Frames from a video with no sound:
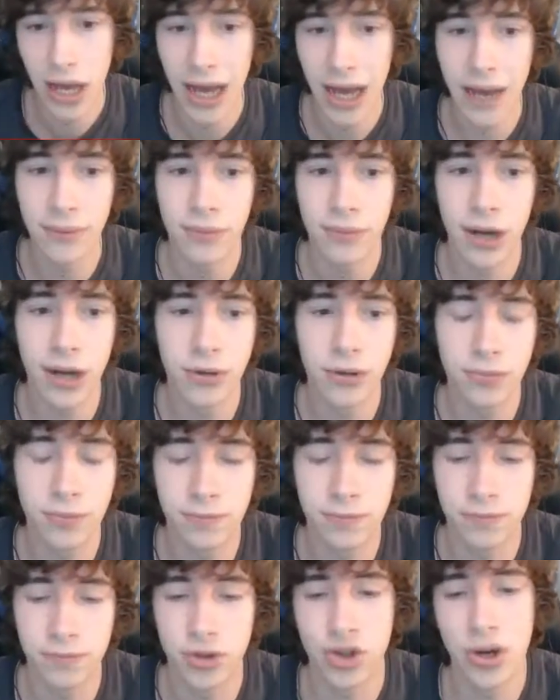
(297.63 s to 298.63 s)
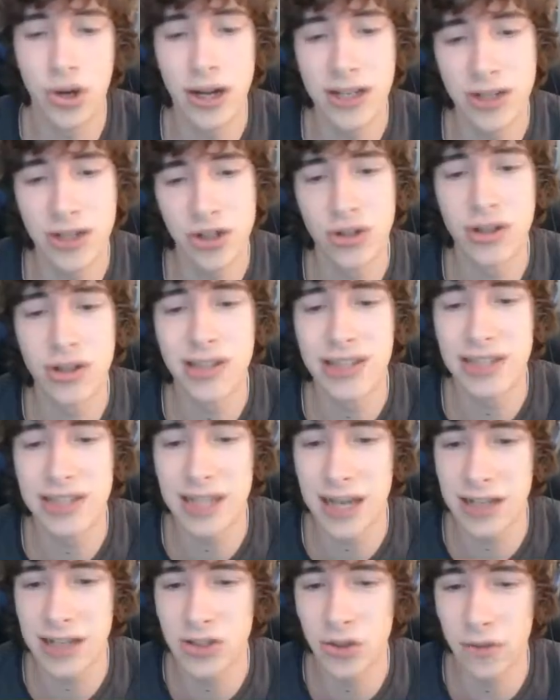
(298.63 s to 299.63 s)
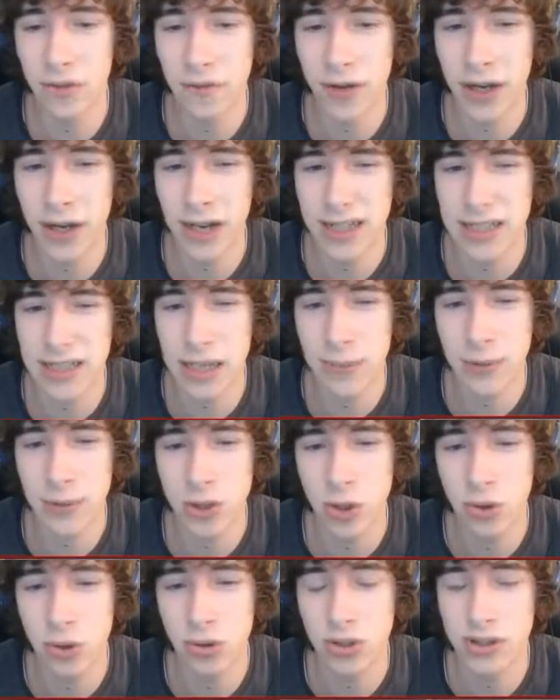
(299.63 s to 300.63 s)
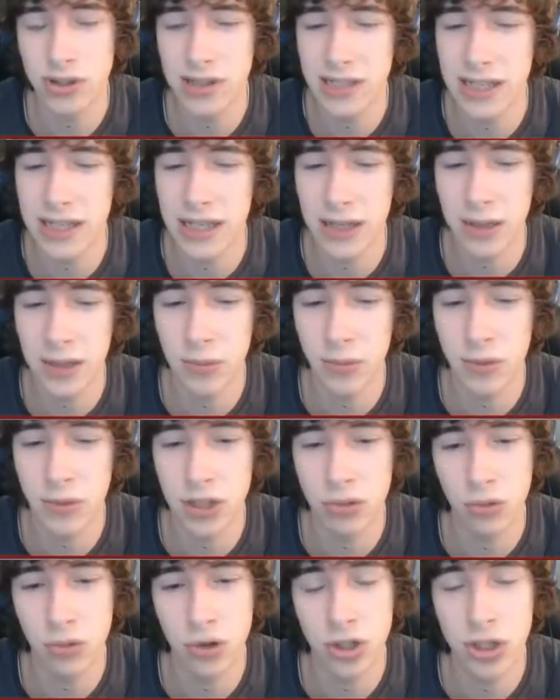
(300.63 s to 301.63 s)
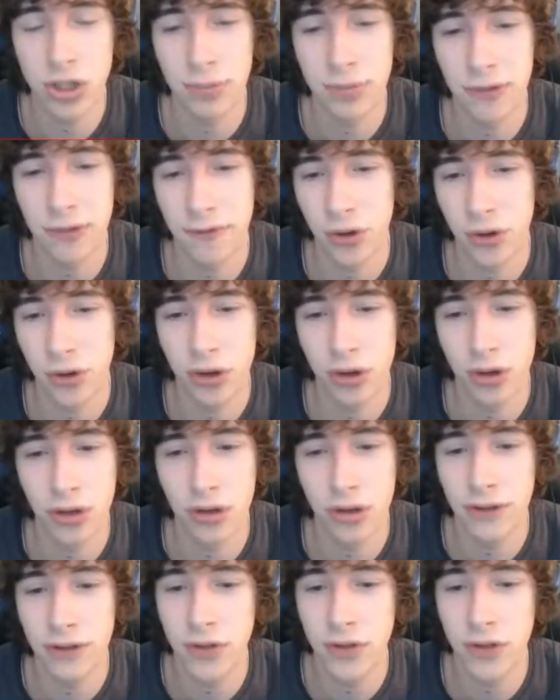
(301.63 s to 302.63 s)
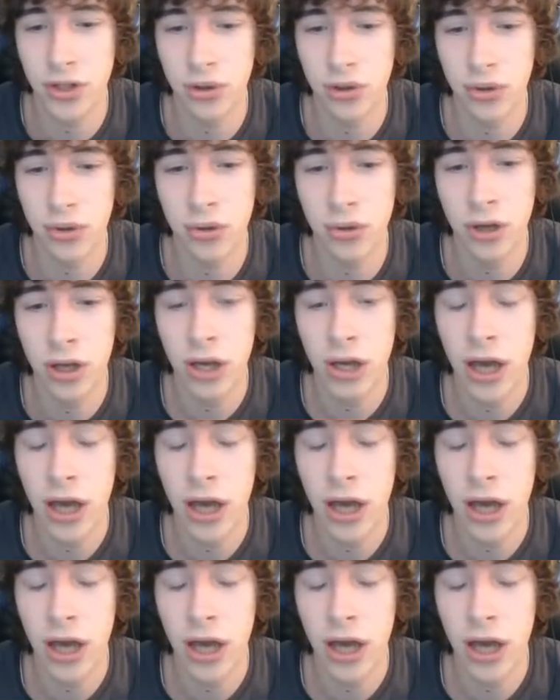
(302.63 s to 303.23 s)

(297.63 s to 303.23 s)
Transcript: I'm, I'll try turning the settings up for next episode and see which one you prefer if you do.